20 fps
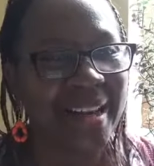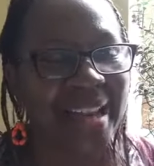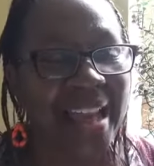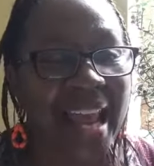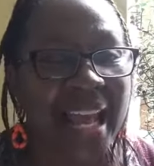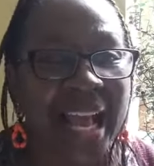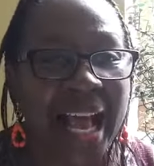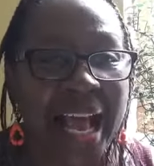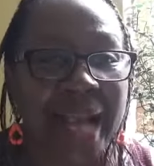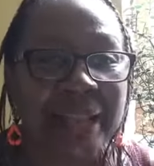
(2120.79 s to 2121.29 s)

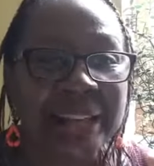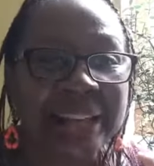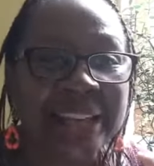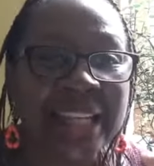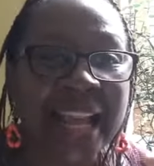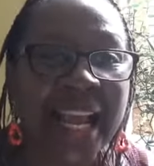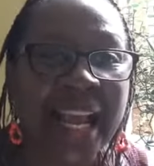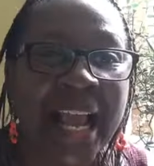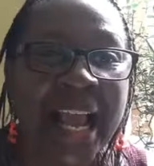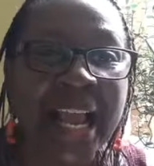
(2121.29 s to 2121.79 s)
Like I,
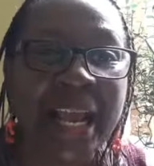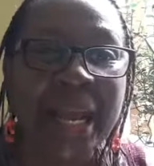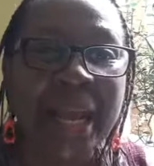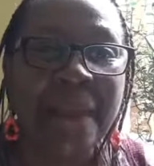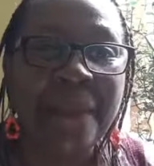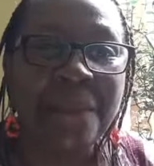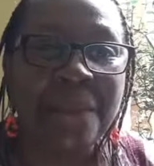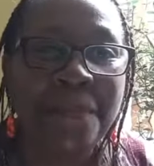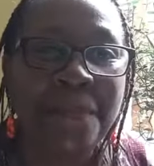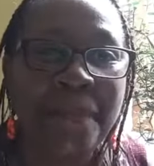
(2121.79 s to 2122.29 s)
like I
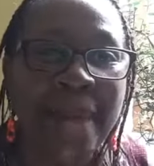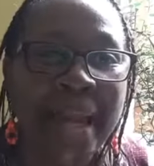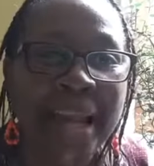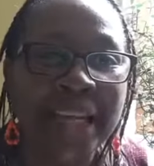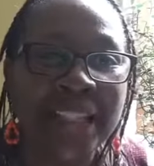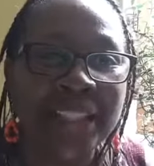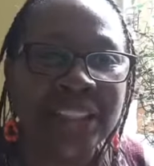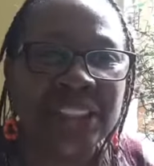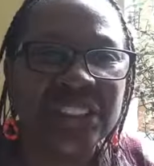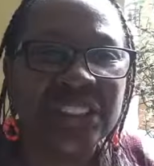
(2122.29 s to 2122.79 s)

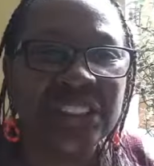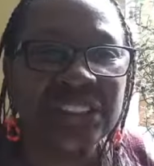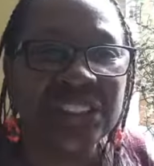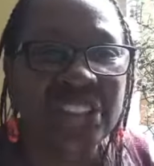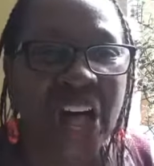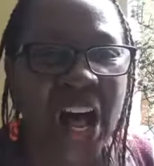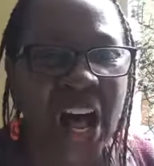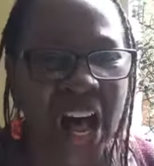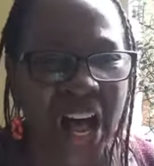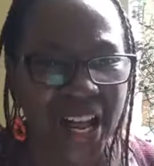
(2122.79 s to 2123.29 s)
make the
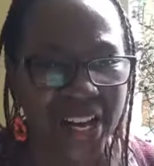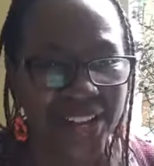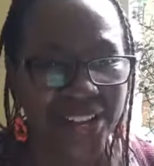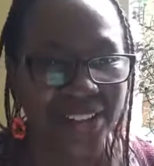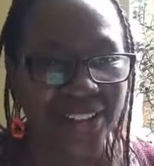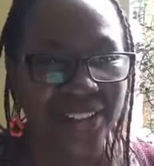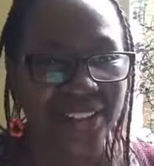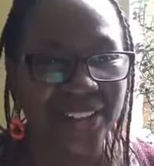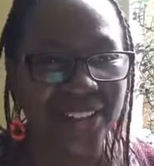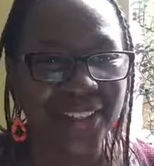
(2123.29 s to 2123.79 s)

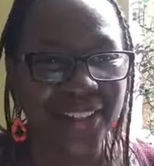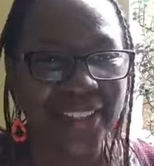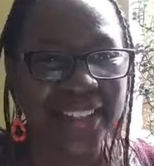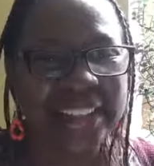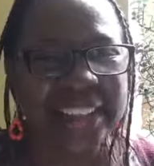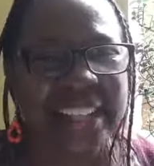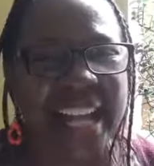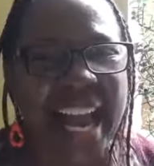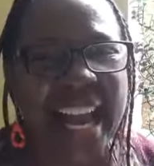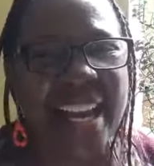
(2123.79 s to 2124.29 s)
sun
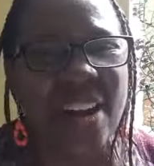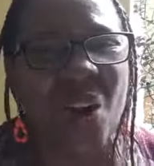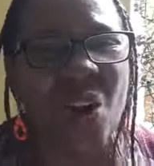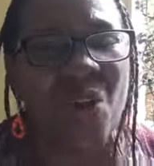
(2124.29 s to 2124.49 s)
shine